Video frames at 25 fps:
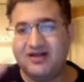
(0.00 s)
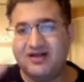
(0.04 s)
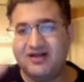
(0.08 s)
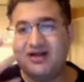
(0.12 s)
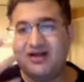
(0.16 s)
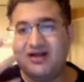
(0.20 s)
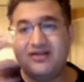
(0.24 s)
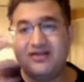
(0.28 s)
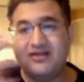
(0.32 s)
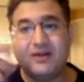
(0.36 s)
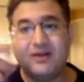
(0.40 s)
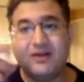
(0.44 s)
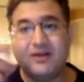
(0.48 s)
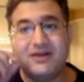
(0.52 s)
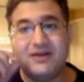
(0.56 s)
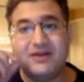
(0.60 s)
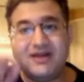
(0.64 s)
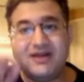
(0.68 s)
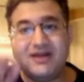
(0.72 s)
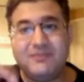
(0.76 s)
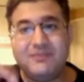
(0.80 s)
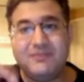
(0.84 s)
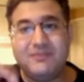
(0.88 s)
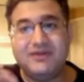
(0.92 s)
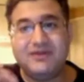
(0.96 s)
They're
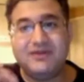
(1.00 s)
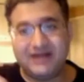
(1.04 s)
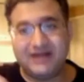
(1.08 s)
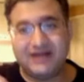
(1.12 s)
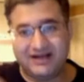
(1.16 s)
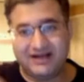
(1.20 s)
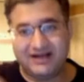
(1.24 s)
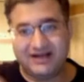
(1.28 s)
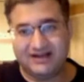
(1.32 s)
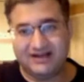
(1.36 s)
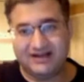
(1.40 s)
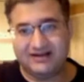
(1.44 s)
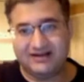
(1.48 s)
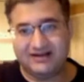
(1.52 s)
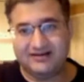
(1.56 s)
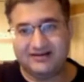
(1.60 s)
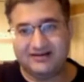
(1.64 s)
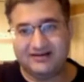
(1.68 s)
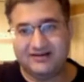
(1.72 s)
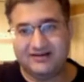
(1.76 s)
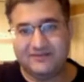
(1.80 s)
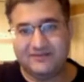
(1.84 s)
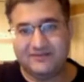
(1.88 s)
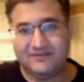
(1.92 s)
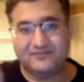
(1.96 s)
manipulating it.
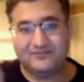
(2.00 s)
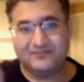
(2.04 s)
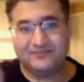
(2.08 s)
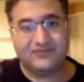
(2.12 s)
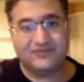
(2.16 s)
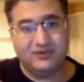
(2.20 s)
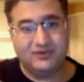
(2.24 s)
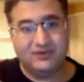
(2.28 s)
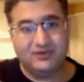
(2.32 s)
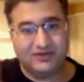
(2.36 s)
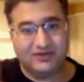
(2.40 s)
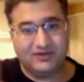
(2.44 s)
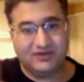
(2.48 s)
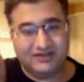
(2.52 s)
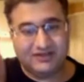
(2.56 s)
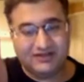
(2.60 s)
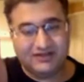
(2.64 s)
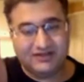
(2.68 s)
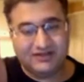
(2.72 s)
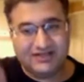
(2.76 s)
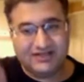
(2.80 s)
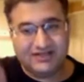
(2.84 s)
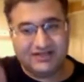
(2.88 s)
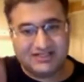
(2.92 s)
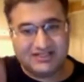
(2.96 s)
You can
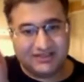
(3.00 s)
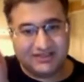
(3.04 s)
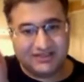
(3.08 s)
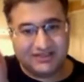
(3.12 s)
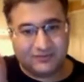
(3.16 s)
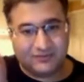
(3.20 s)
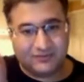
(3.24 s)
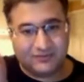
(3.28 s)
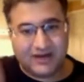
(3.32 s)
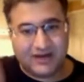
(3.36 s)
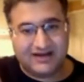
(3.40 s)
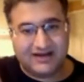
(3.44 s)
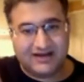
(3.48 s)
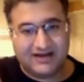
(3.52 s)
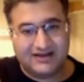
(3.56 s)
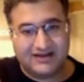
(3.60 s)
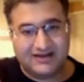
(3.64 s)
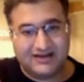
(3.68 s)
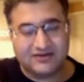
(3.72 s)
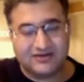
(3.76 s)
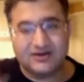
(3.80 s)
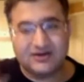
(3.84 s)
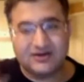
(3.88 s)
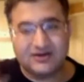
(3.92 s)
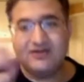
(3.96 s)
clearly see right
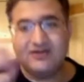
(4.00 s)
here